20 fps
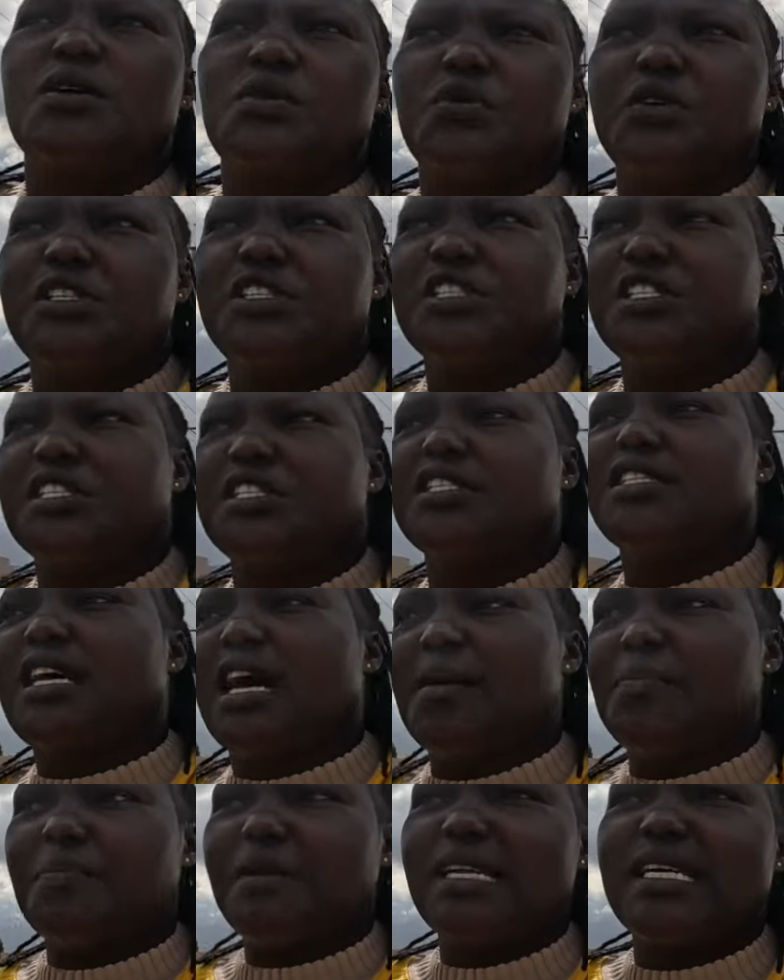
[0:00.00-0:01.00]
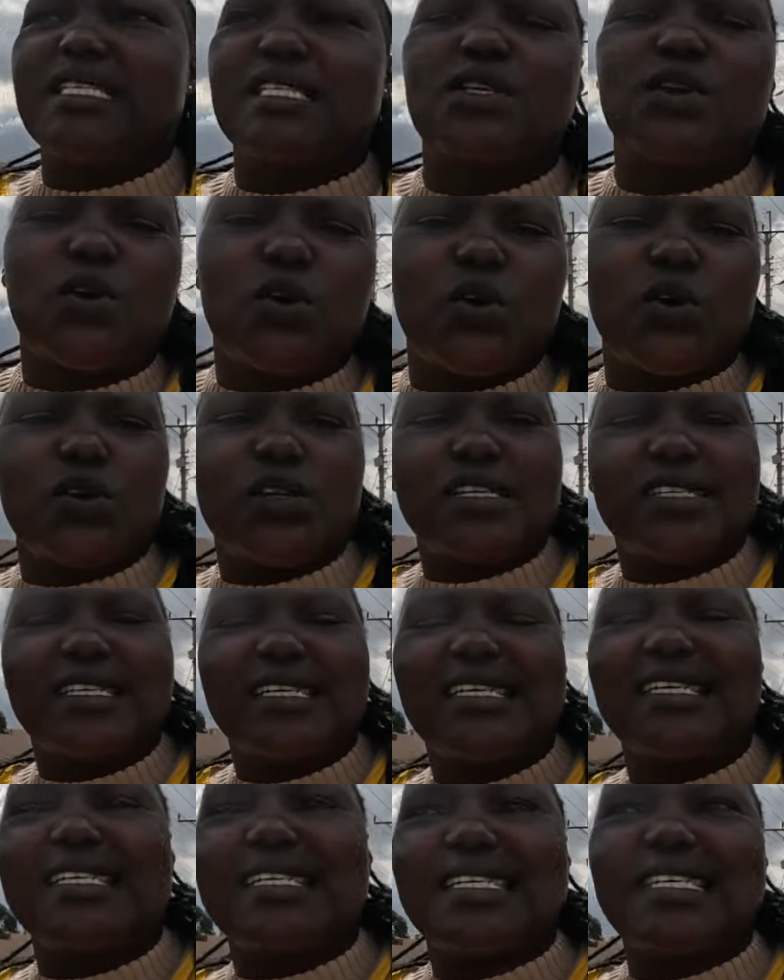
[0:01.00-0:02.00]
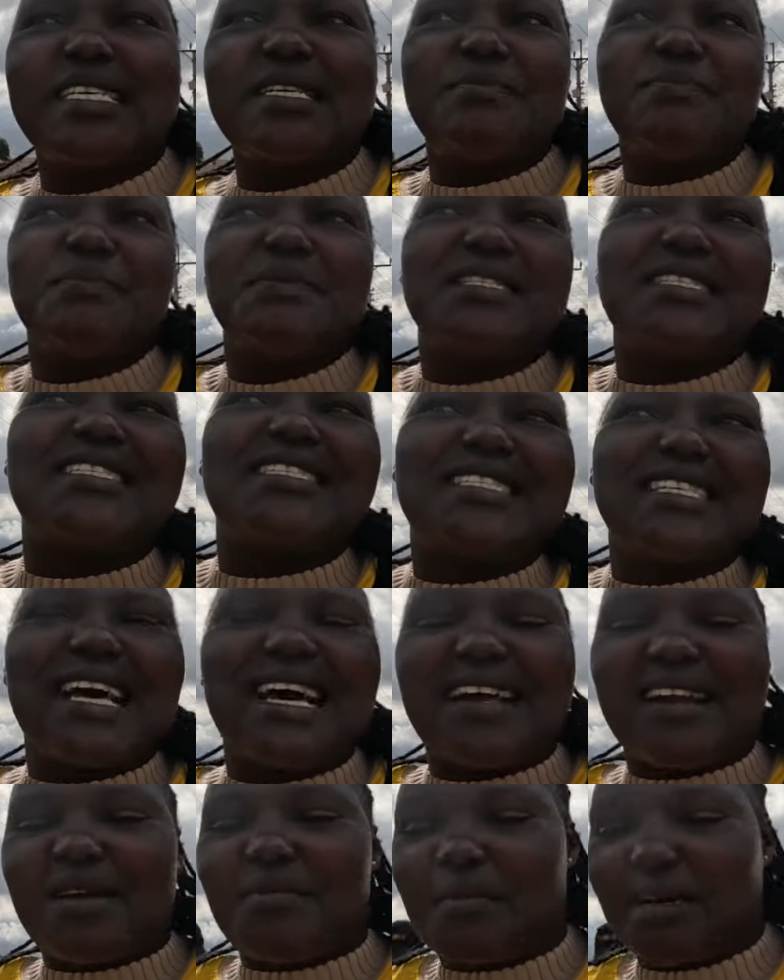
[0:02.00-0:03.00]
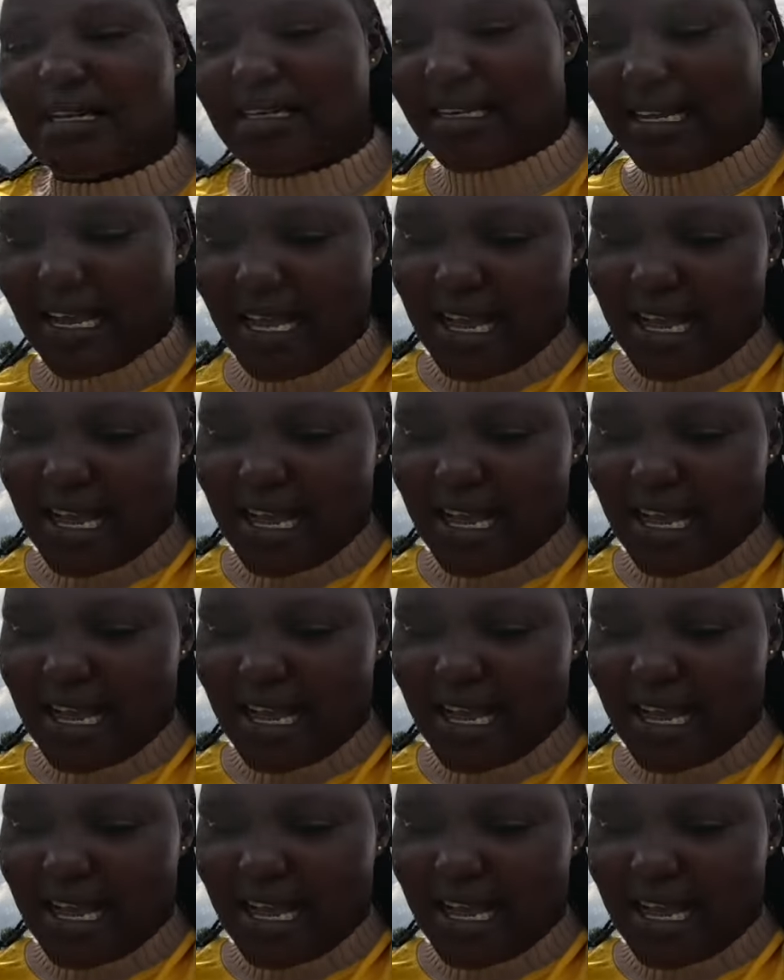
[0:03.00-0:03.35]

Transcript: which is a place called Kipsaraman.